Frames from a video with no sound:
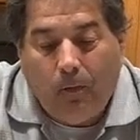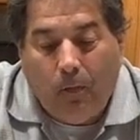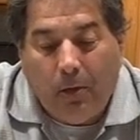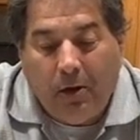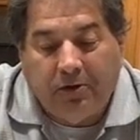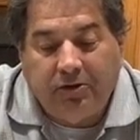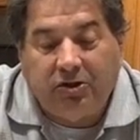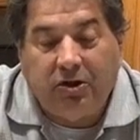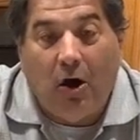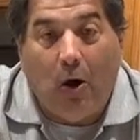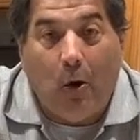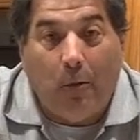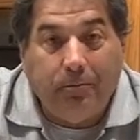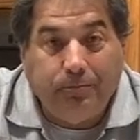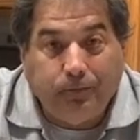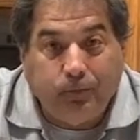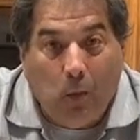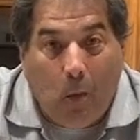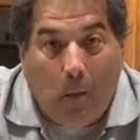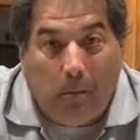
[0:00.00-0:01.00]
So,
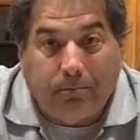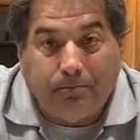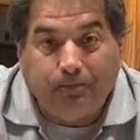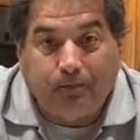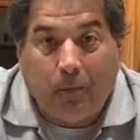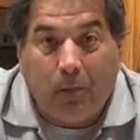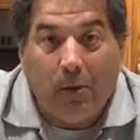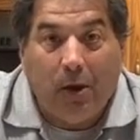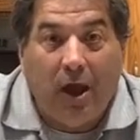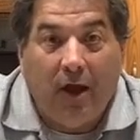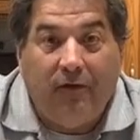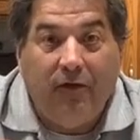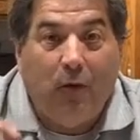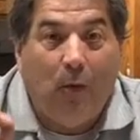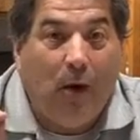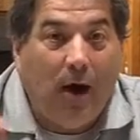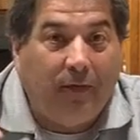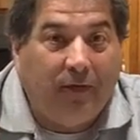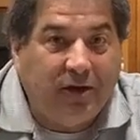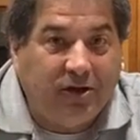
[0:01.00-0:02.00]
if you
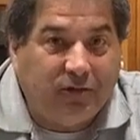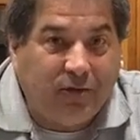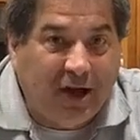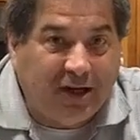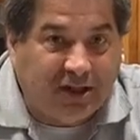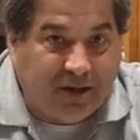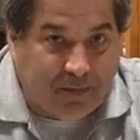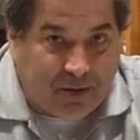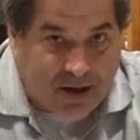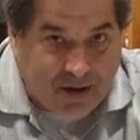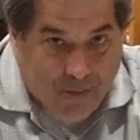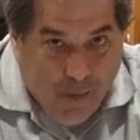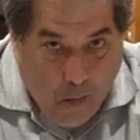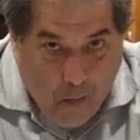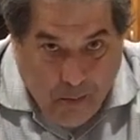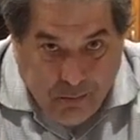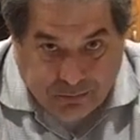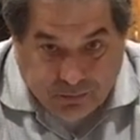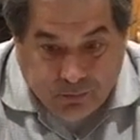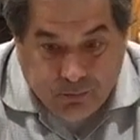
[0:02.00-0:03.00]
want this recipe,
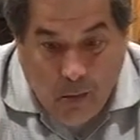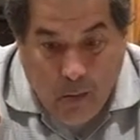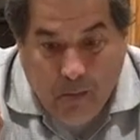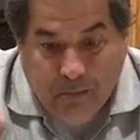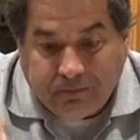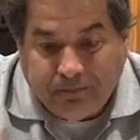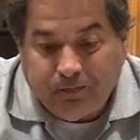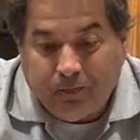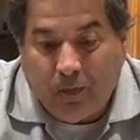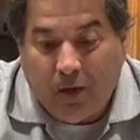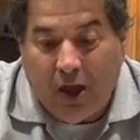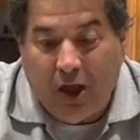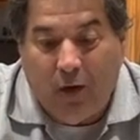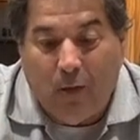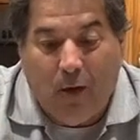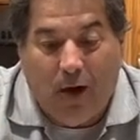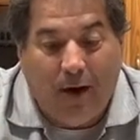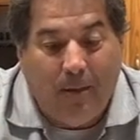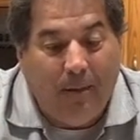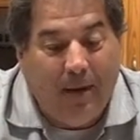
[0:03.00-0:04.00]
you
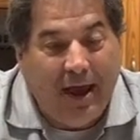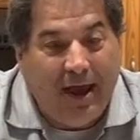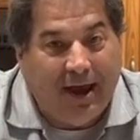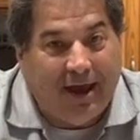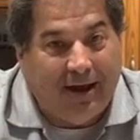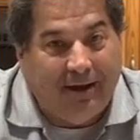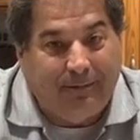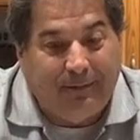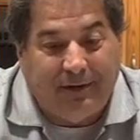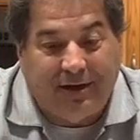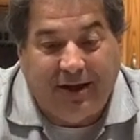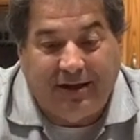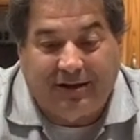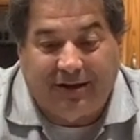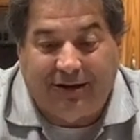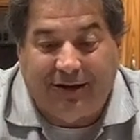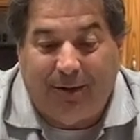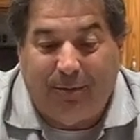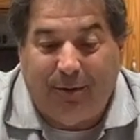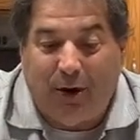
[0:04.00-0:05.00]
want to make it, it takes a
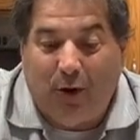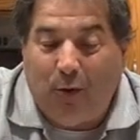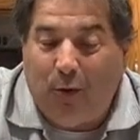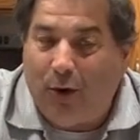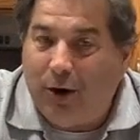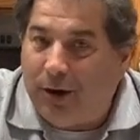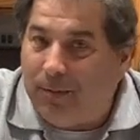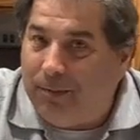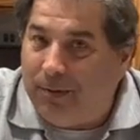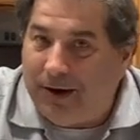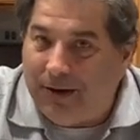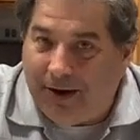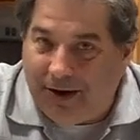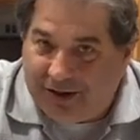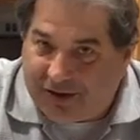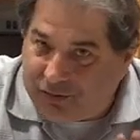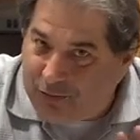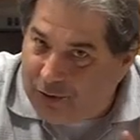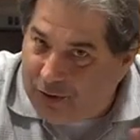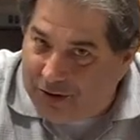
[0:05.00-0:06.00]
little bit of work, but
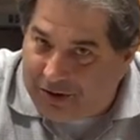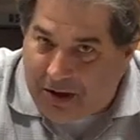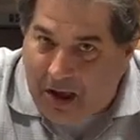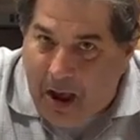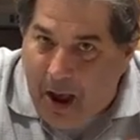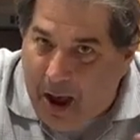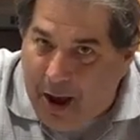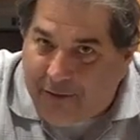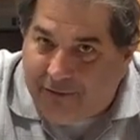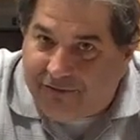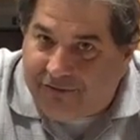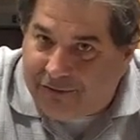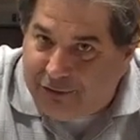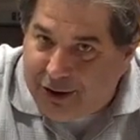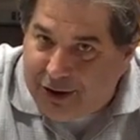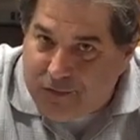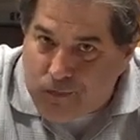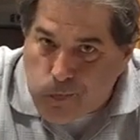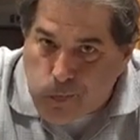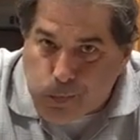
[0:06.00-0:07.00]
it's worth
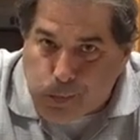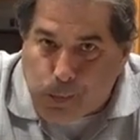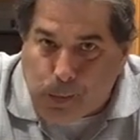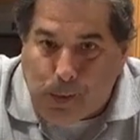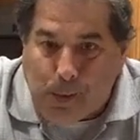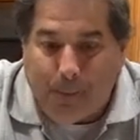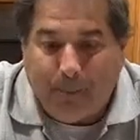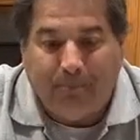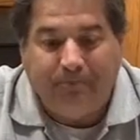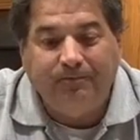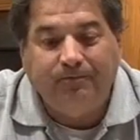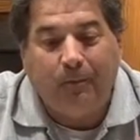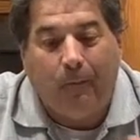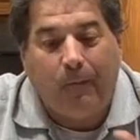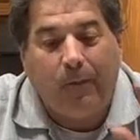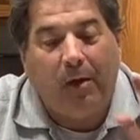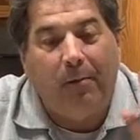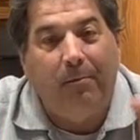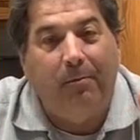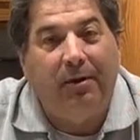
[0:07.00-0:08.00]
every
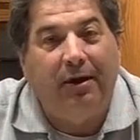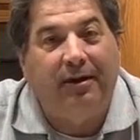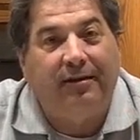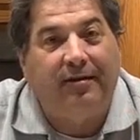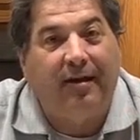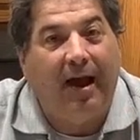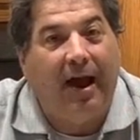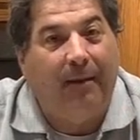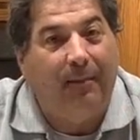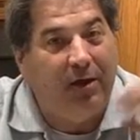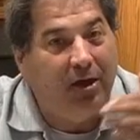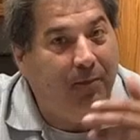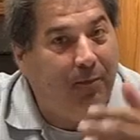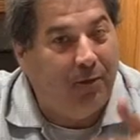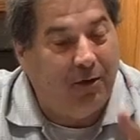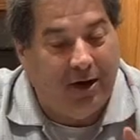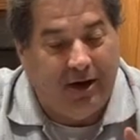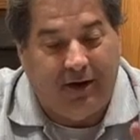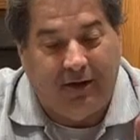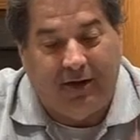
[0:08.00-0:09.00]
bit of time that you put
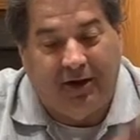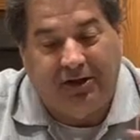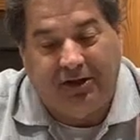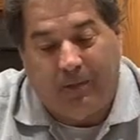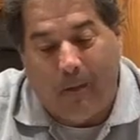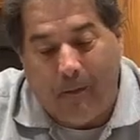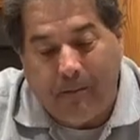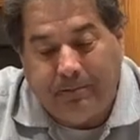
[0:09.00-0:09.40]
into this.